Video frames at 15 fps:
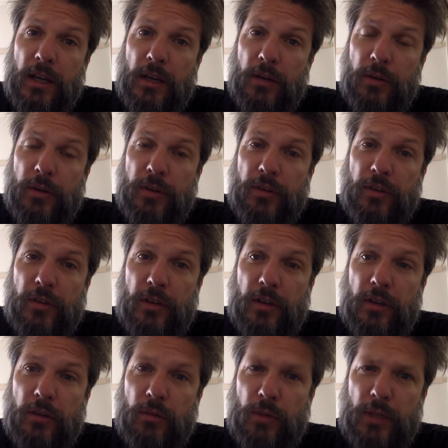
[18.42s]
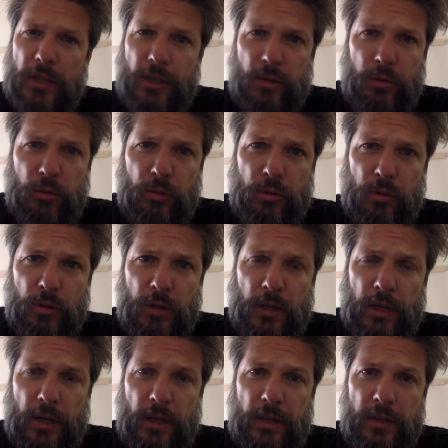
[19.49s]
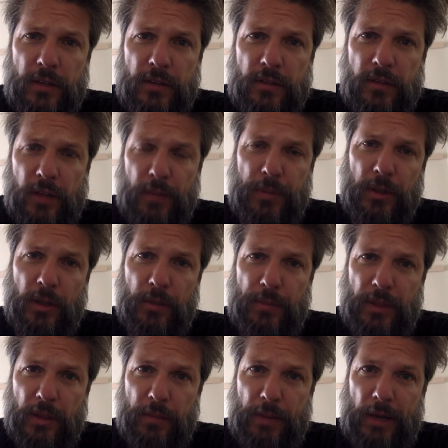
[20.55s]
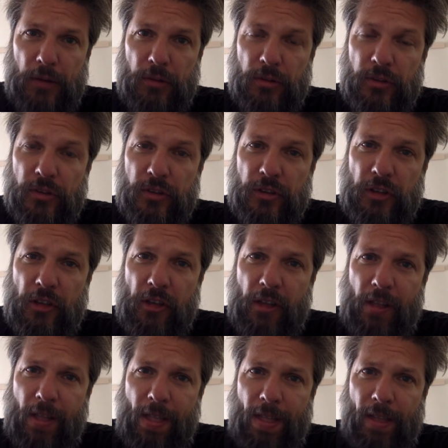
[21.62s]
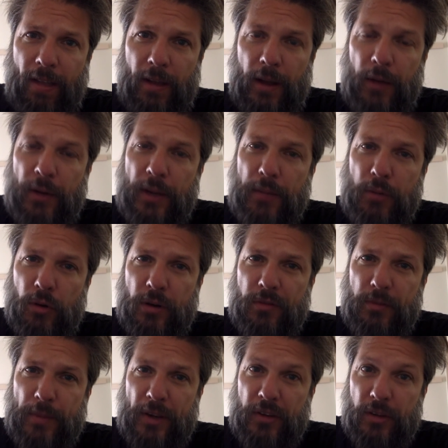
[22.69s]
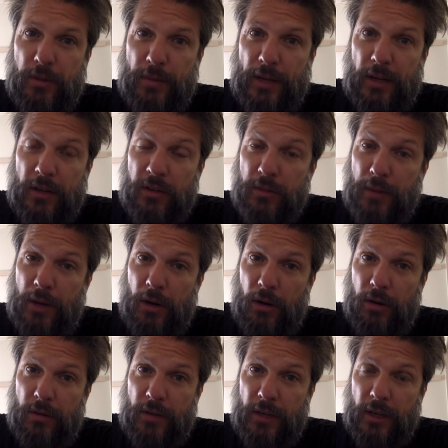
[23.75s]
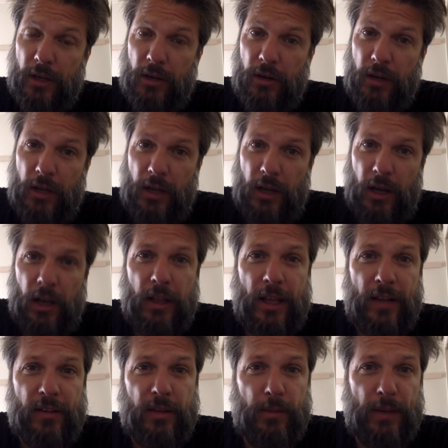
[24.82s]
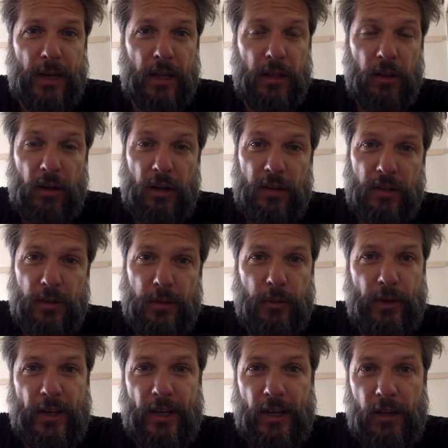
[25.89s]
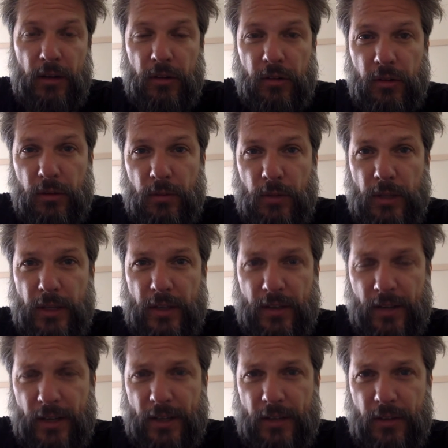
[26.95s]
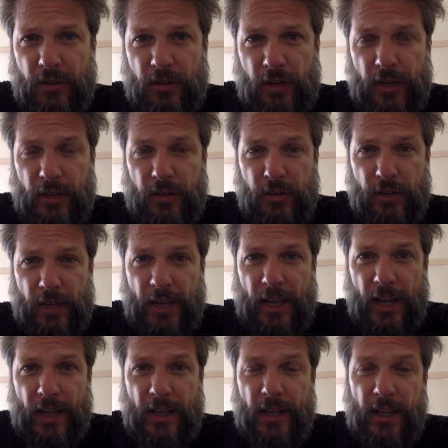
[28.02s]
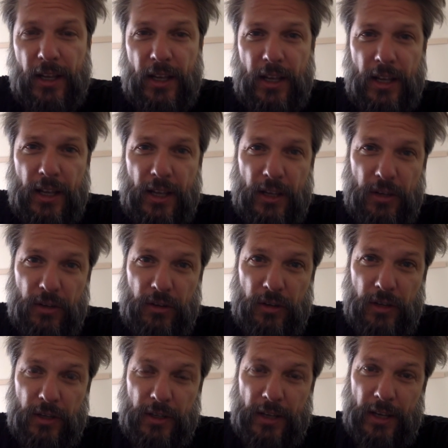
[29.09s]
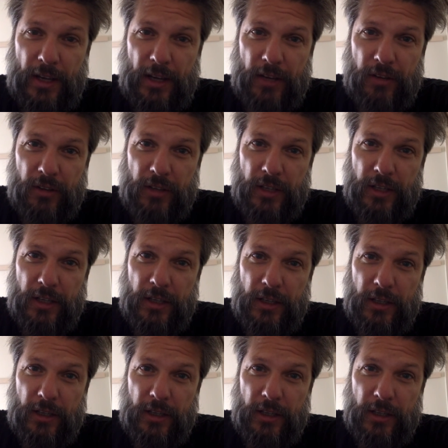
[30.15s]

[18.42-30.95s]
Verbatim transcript: which is a, a really cool uh, temple up in the mountains. Uh, I'll get more information about it tomorrow if I go. Uh, last time I got lost on my way down, so I'm really excited to try to do it again and and get actually